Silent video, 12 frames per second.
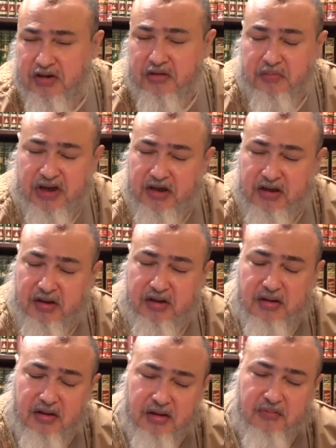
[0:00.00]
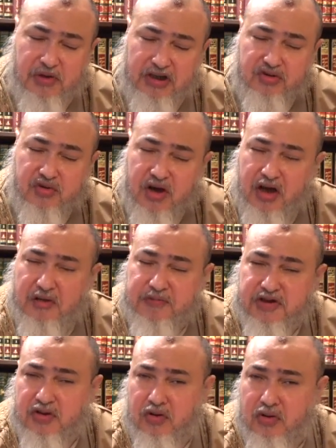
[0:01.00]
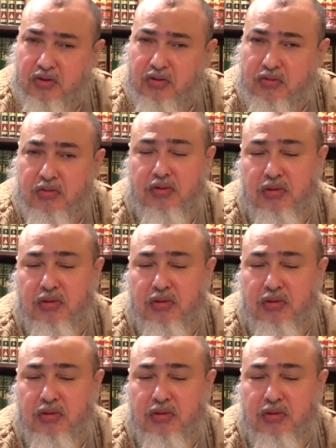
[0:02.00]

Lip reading: in my tribe, so